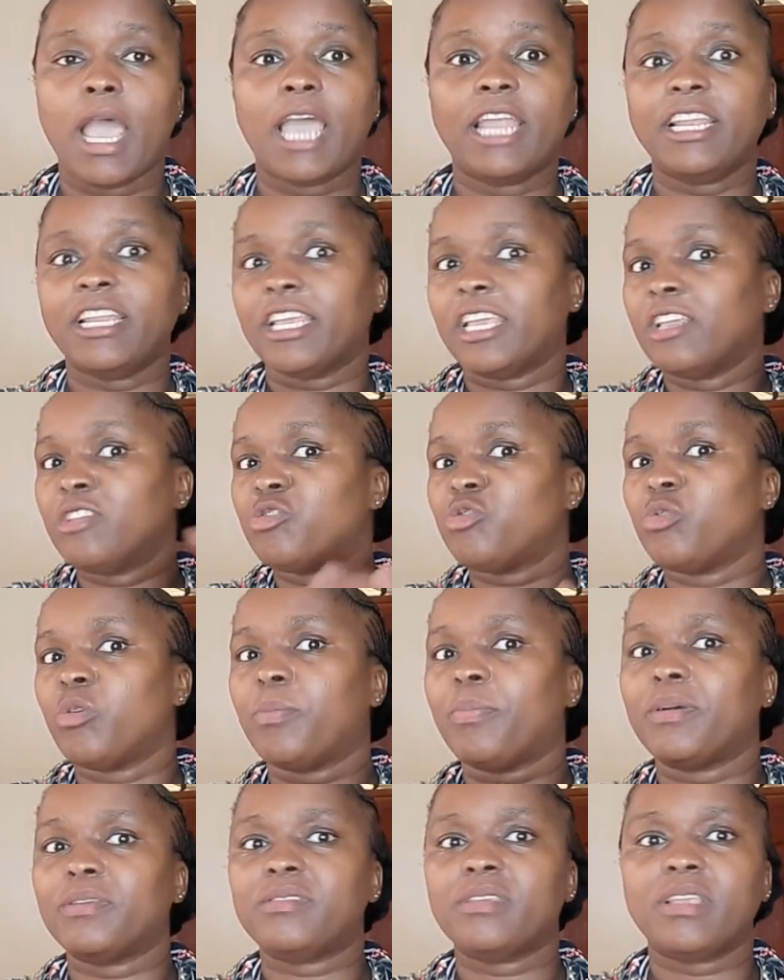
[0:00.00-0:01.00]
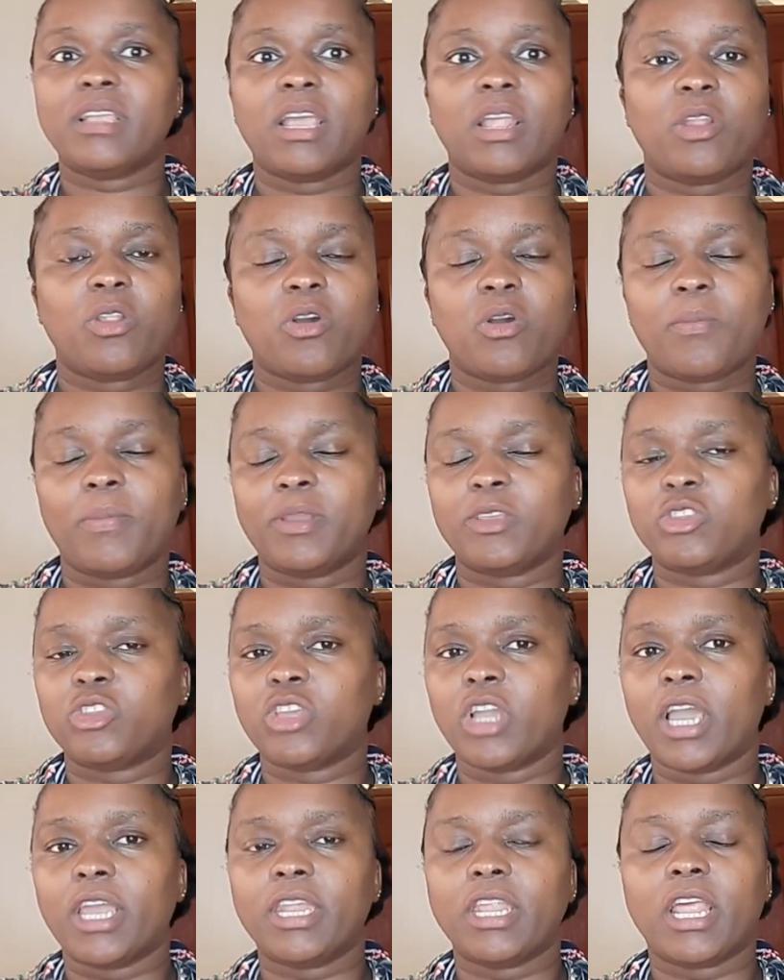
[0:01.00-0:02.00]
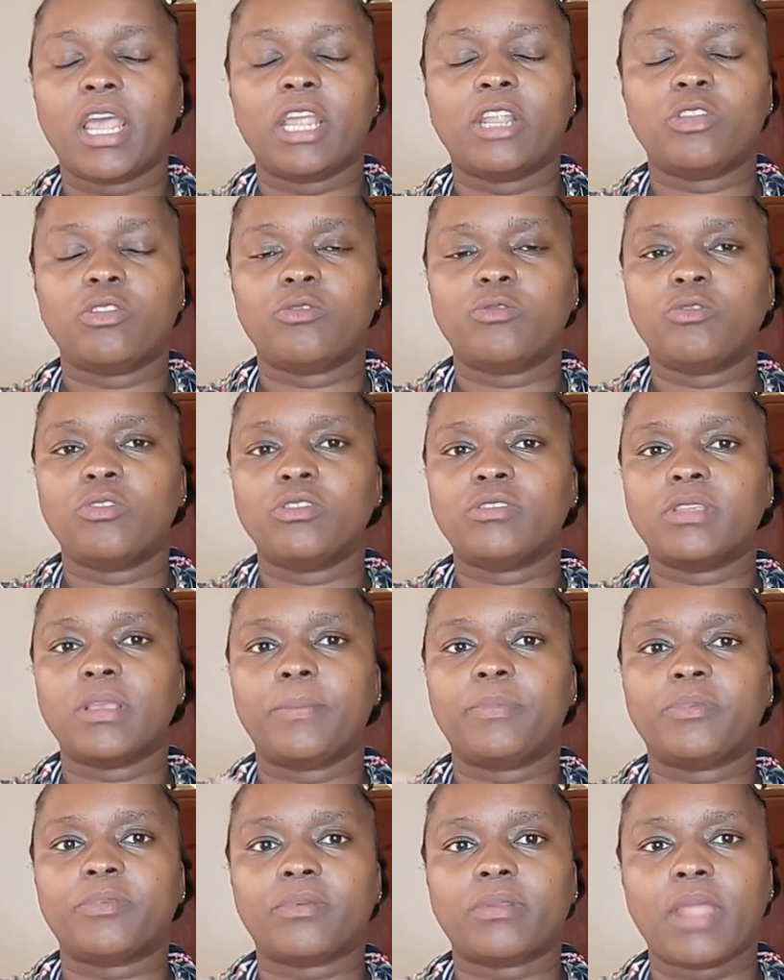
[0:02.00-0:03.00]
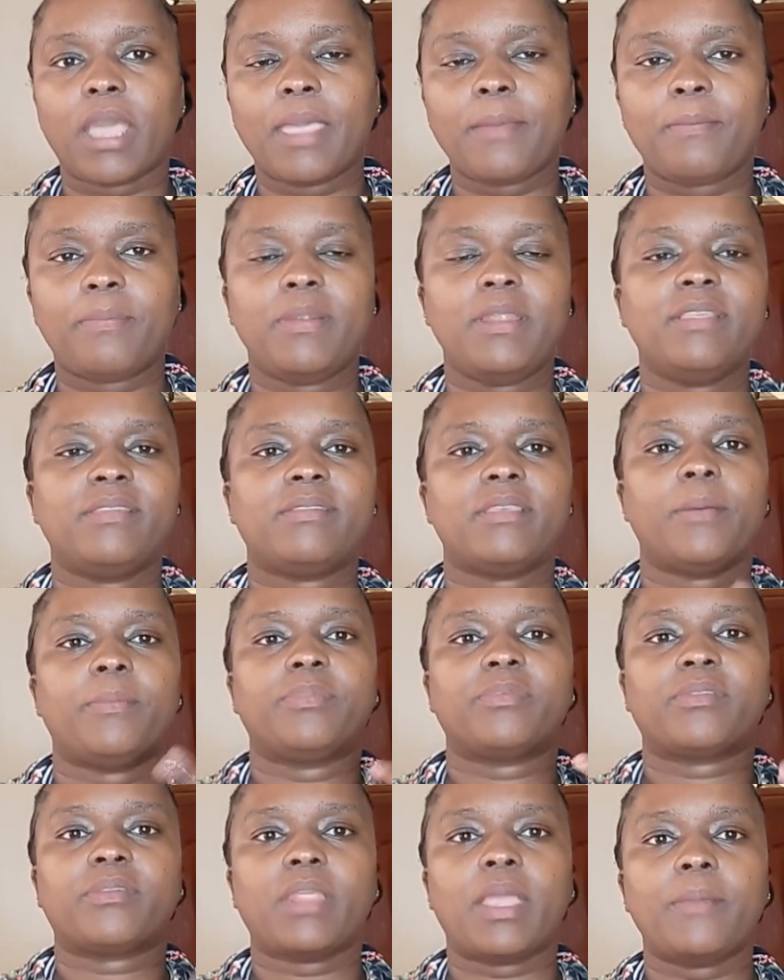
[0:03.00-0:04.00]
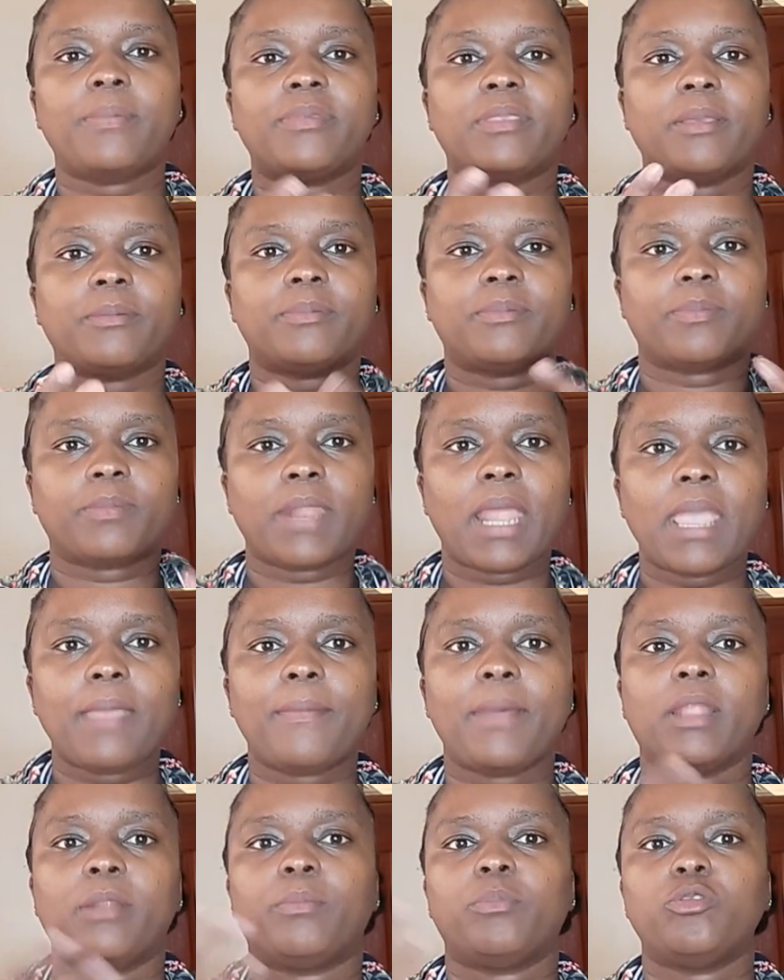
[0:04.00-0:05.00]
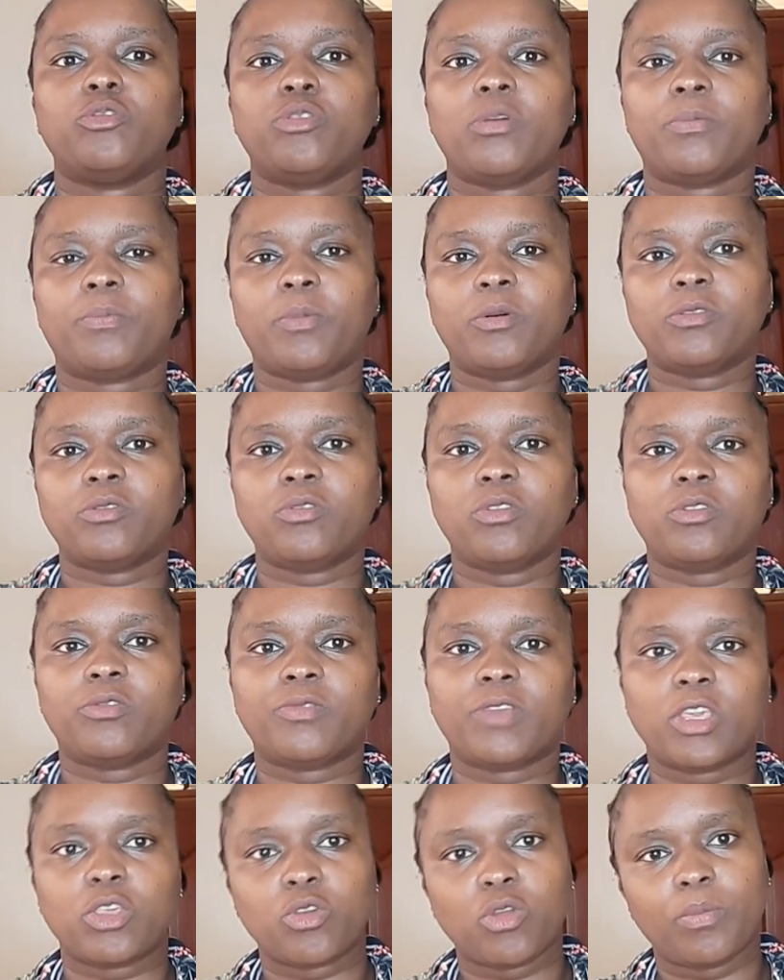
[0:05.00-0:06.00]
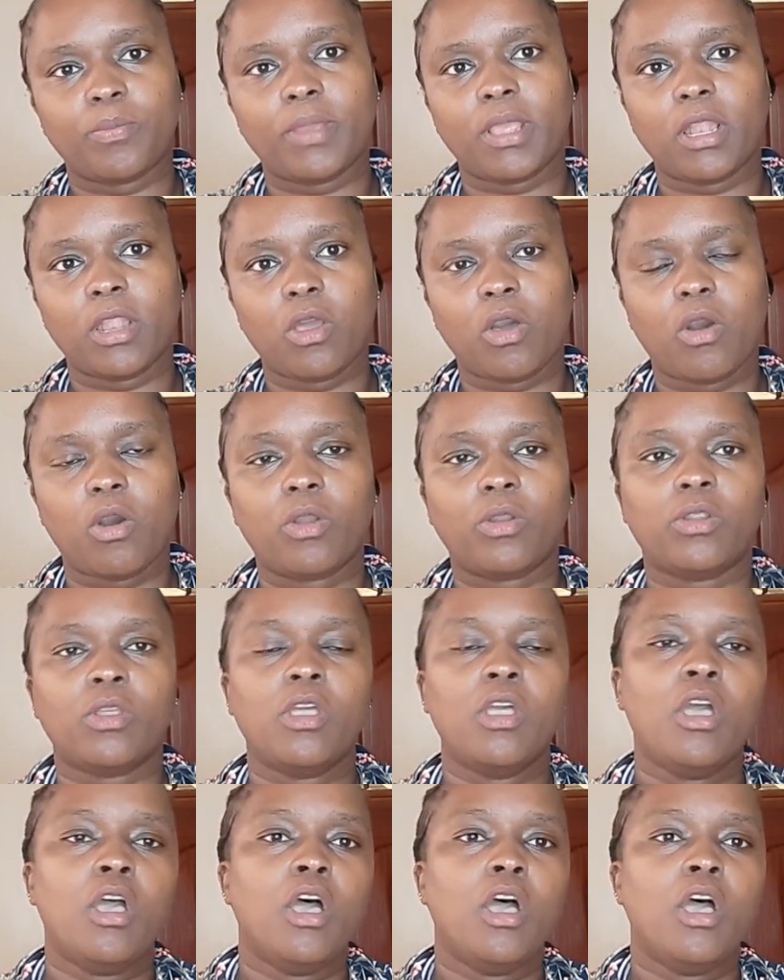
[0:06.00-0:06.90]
And in case you're passing along my channel and you've not subscribed, please subscribe and put your post notification bell on.